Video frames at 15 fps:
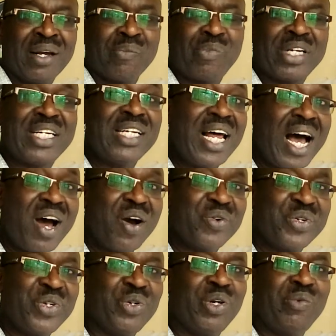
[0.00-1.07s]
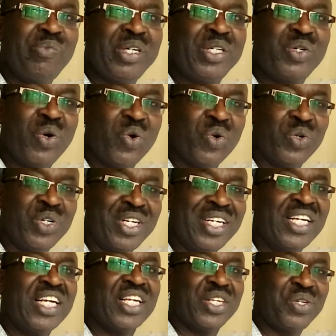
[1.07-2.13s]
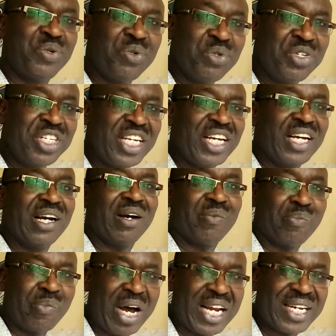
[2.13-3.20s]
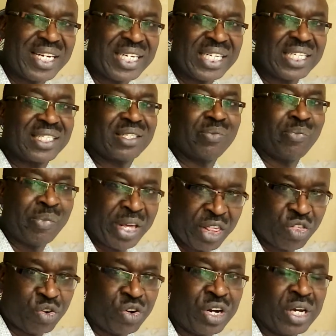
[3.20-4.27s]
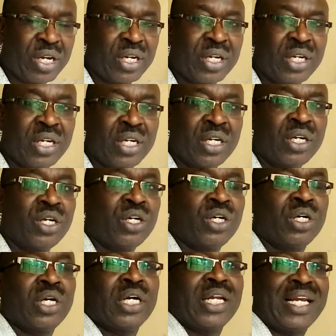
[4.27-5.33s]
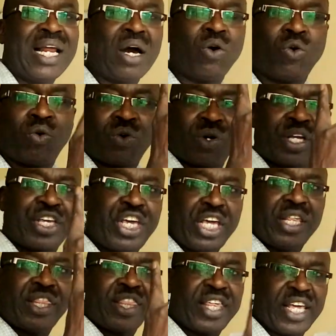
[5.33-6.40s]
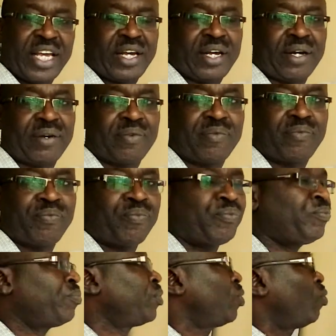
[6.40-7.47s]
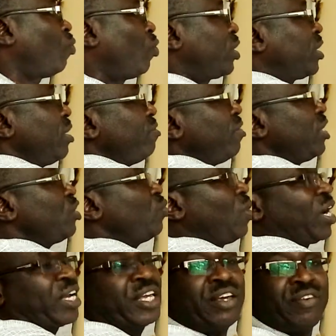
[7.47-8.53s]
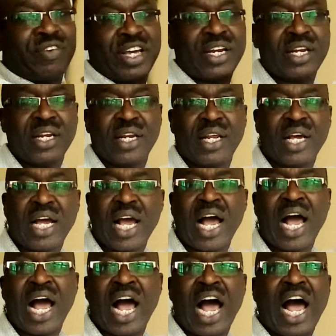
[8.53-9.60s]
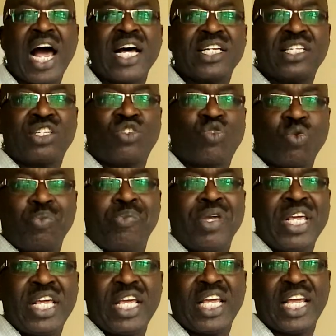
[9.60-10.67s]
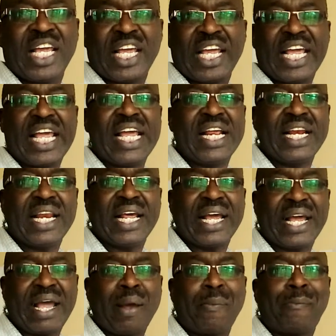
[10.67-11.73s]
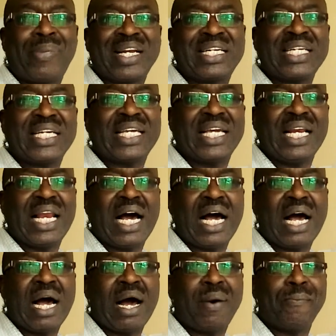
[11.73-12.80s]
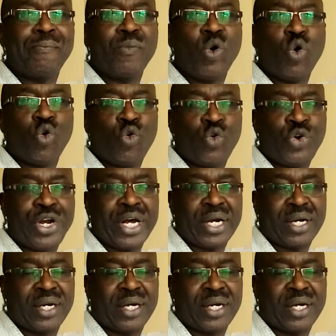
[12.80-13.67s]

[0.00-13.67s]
But now you will be told using matrix method. Now, key thing, whatever you are given has to be in a particular mode.